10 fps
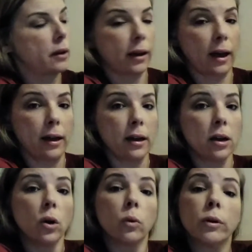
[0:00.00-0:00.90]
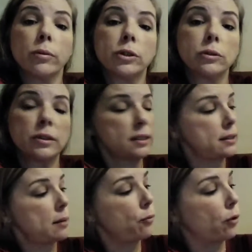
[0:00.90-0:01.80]
Okay, we would use the
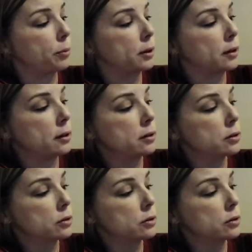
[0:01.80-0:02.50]
same formula.